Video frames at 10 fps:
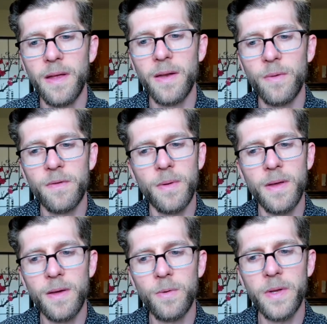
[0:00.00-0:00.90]
And it was
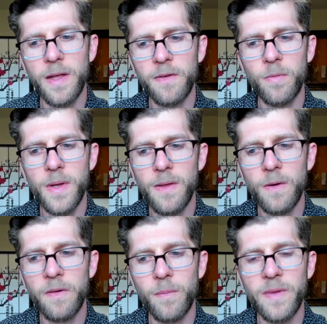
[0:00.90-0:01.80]
really cool to get to read
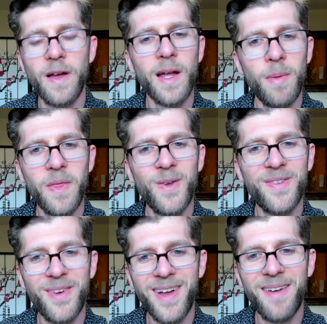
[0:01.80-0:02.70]
those, and we talk about
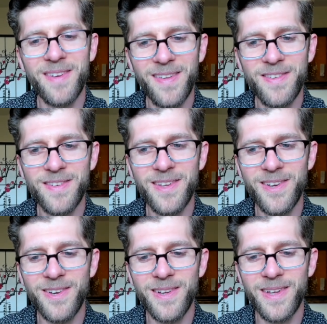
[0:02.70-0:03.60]
those in our conversation
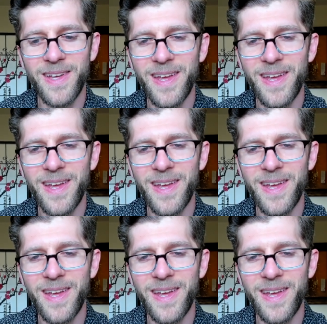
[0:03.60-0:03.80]
here.